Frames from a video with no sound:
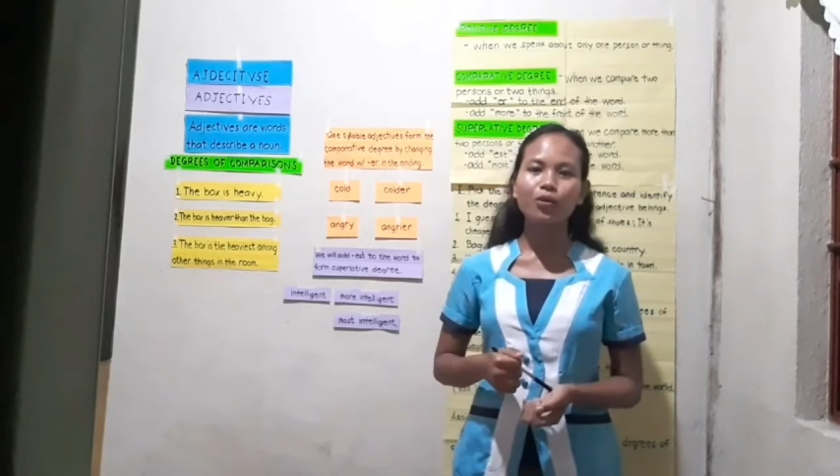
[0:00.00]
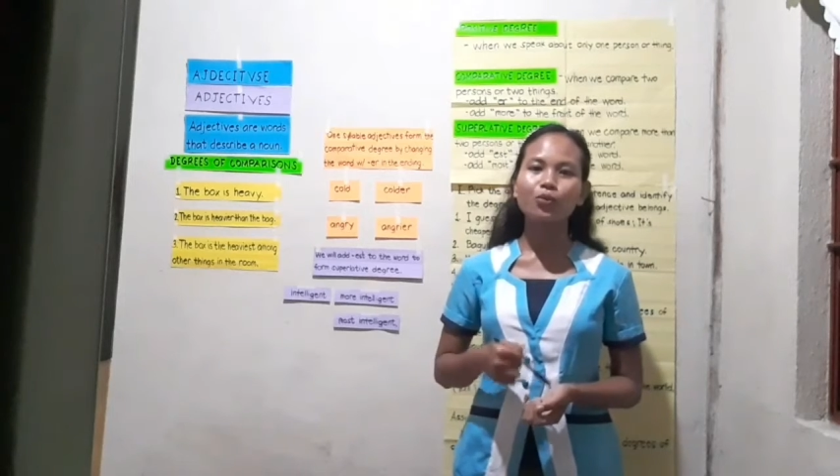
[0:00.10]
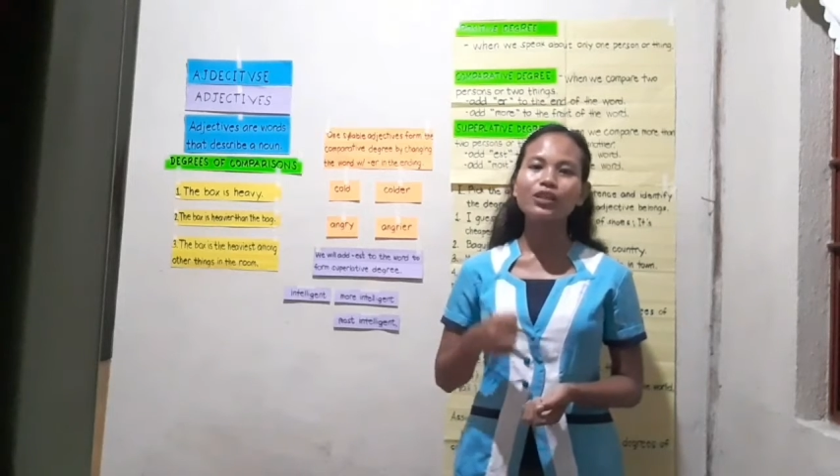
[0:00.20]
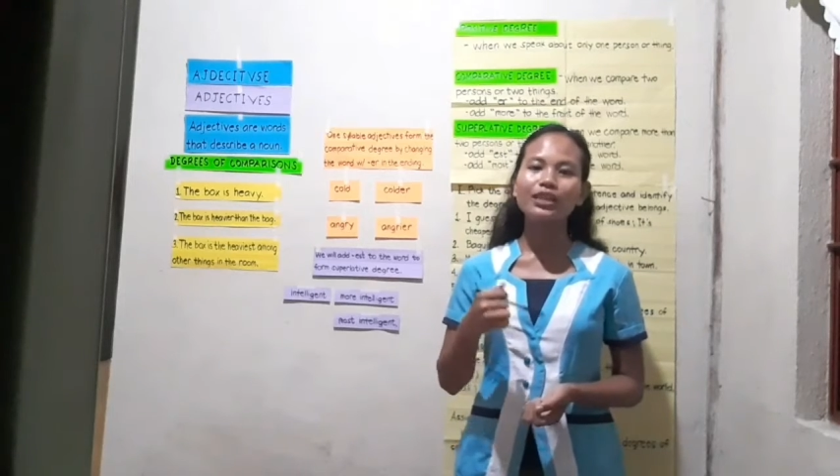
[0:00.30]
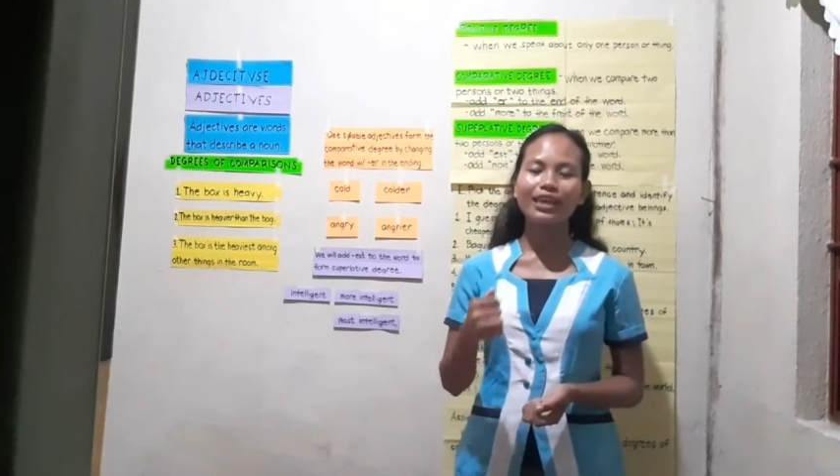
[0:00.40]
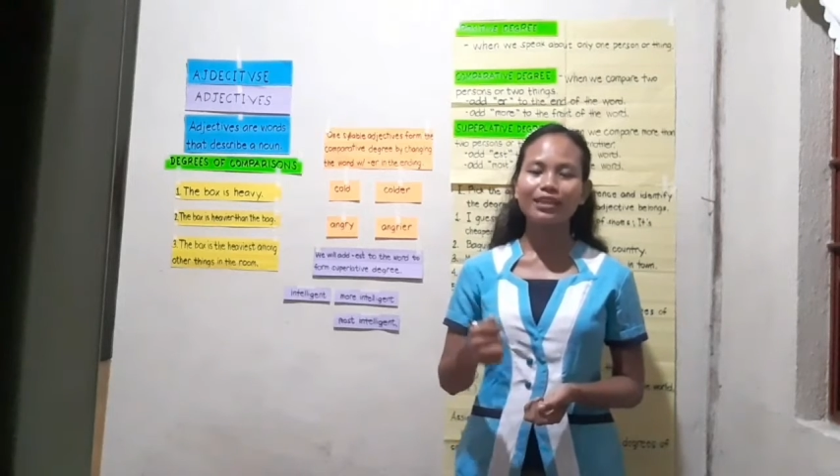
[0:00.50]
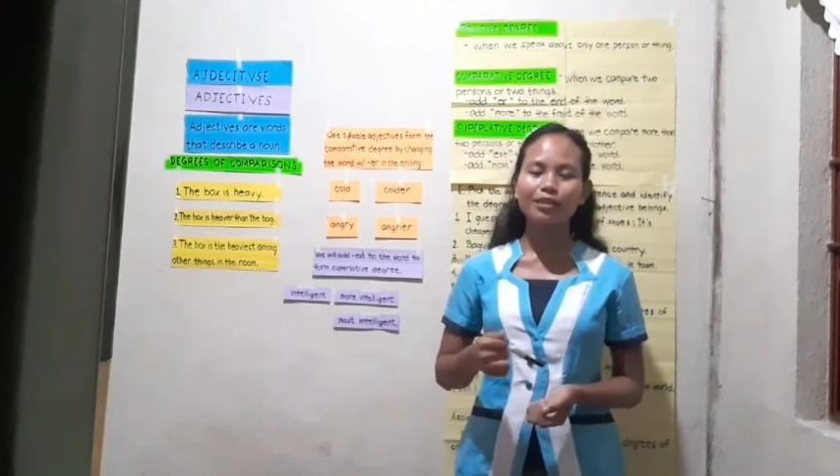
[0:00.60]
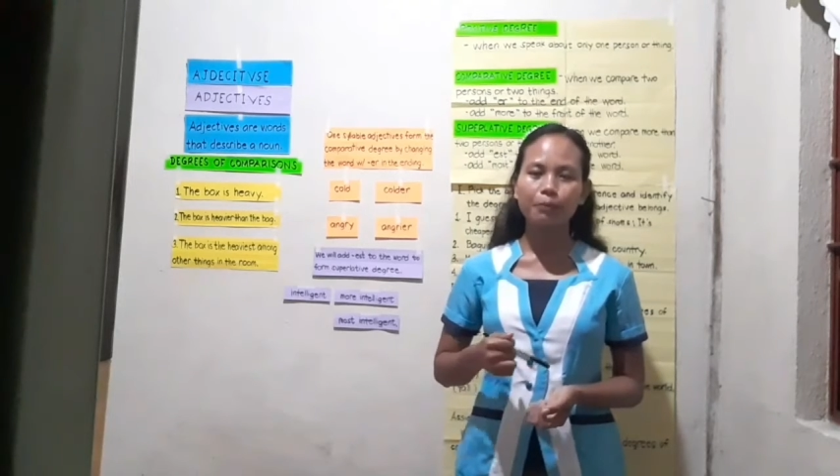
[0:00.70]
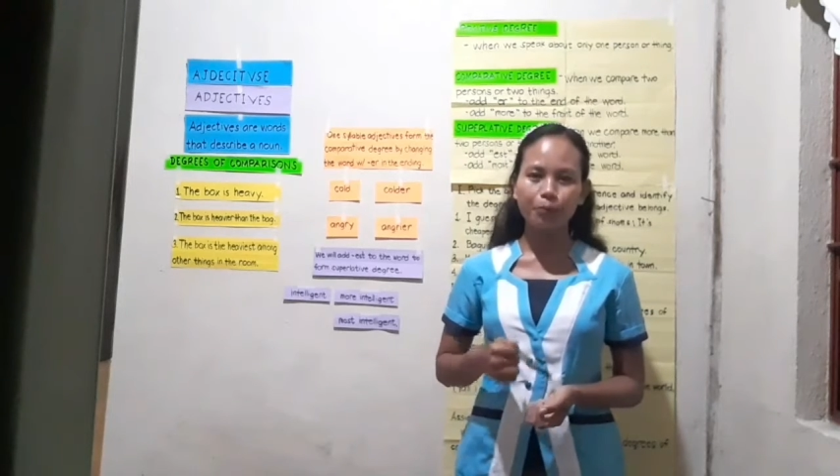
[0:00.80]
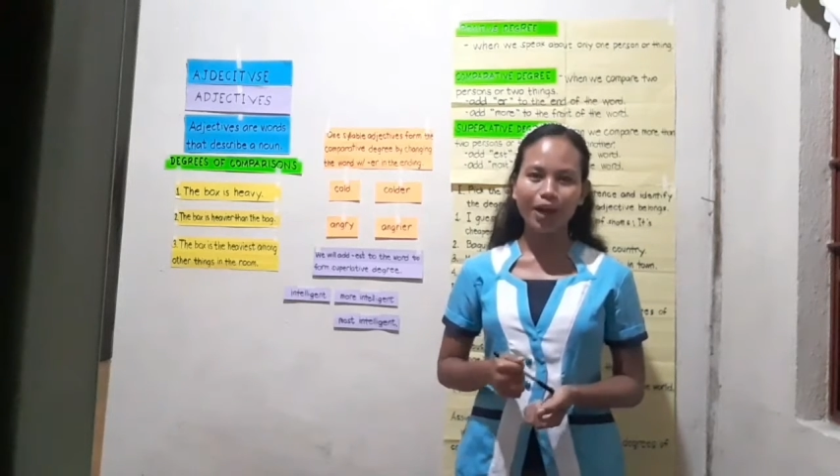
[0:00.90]
will get
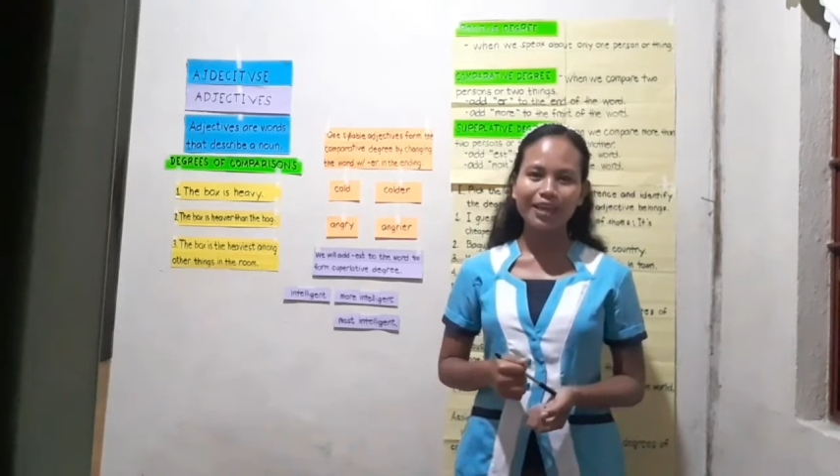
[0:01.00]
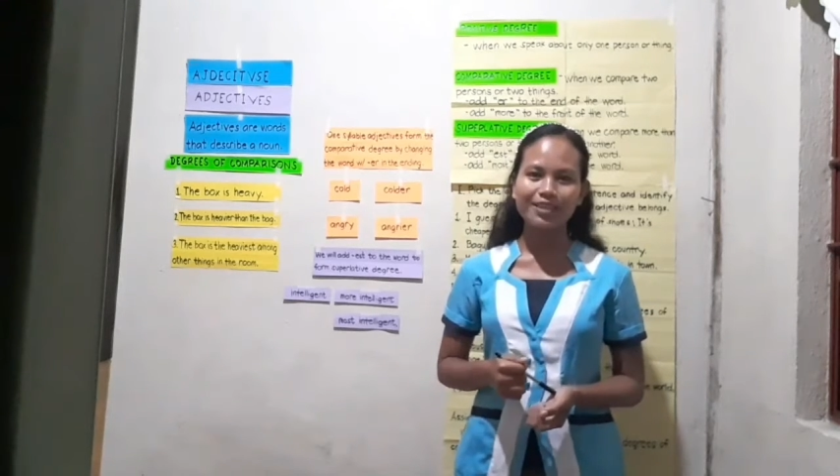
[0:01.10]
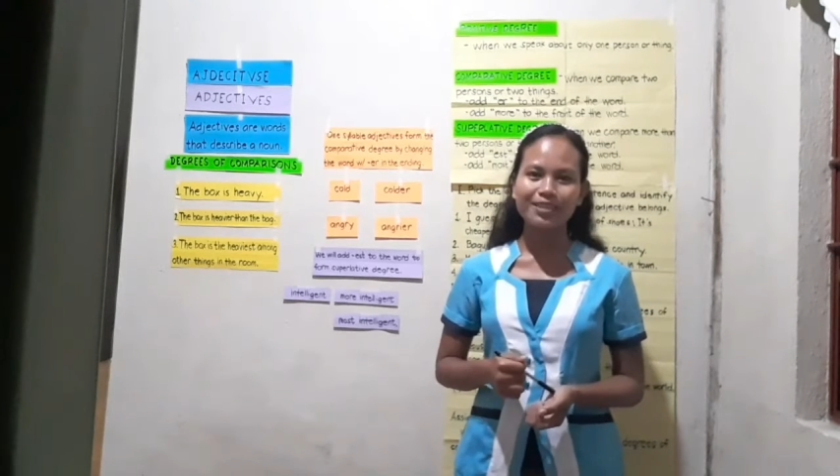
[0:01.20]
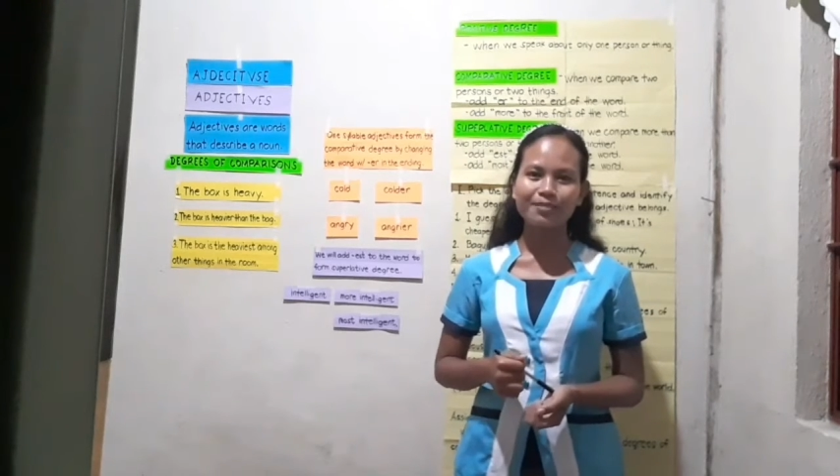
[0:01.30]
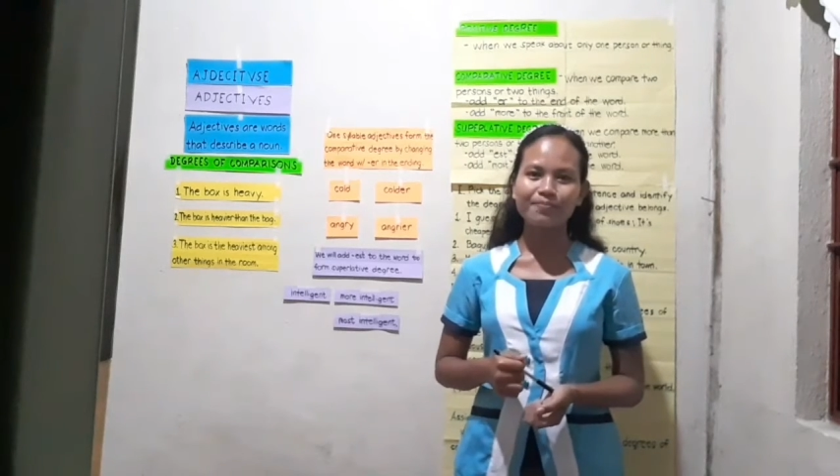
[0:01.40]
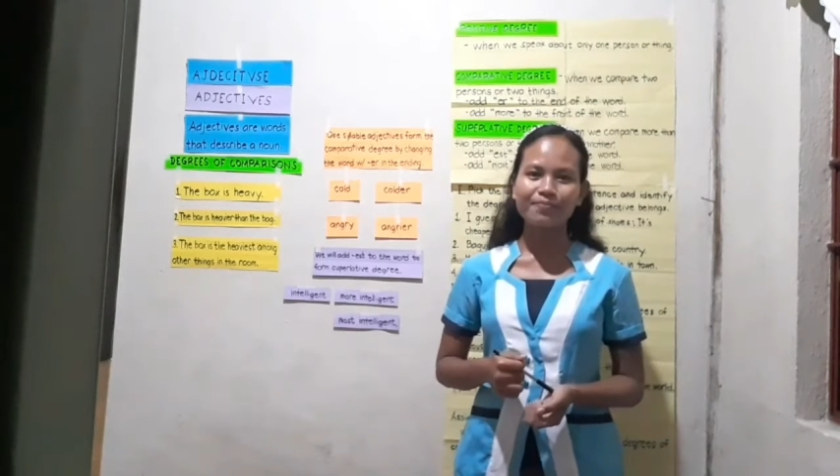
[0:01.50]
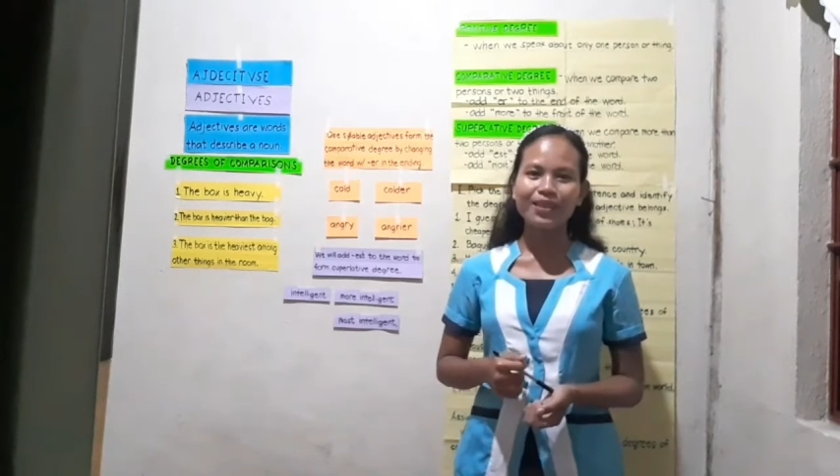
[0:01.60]
the prize.